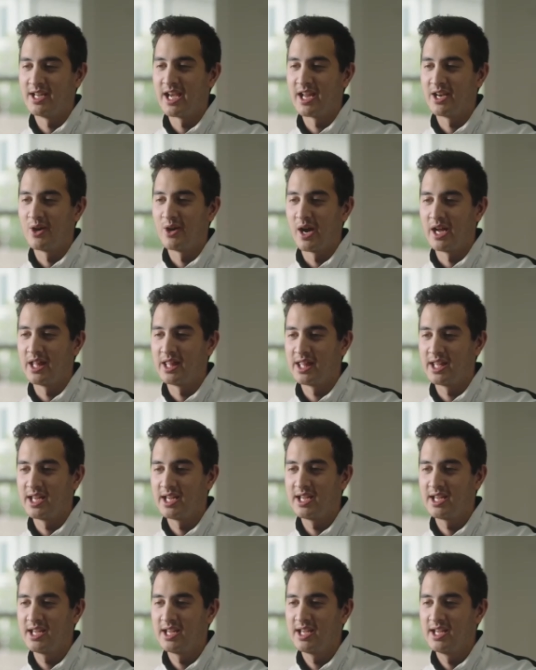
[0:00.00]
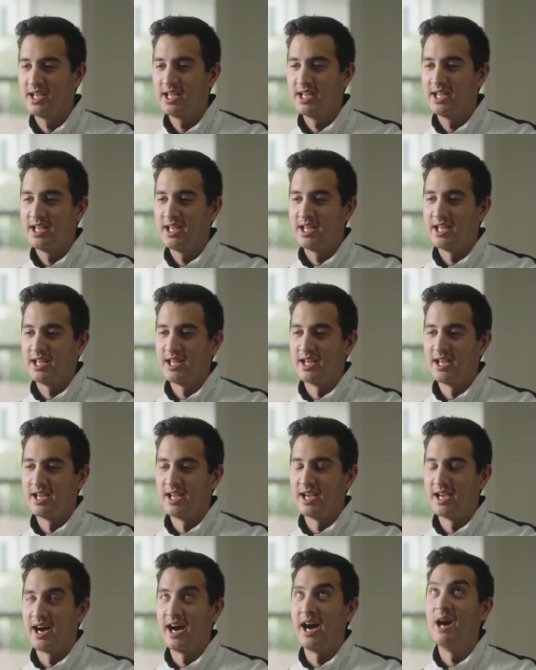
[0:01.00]
Yeah, no, I think
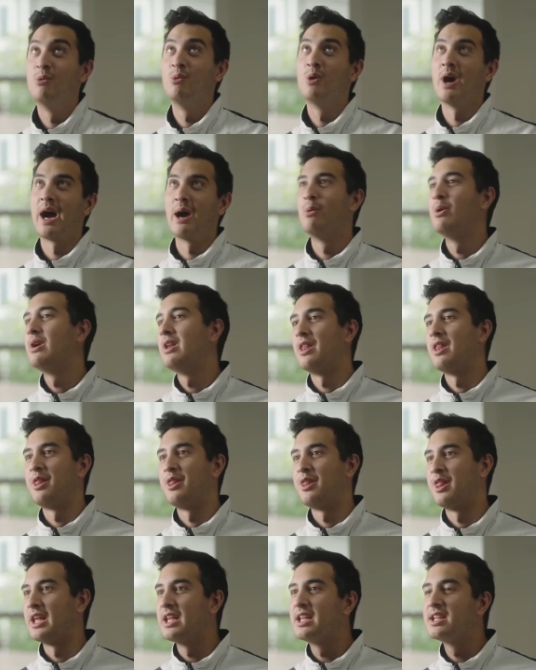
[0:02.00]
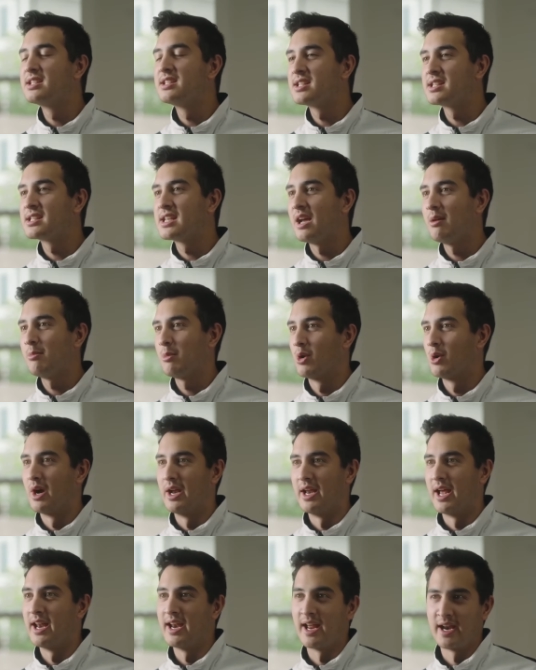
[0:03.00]
I, I wouldn't think it's a scam or I,
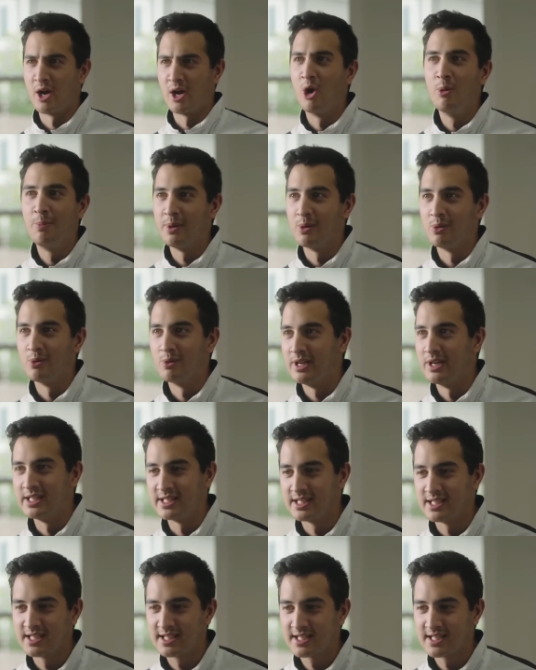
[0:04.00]
and I'd hope it isn't a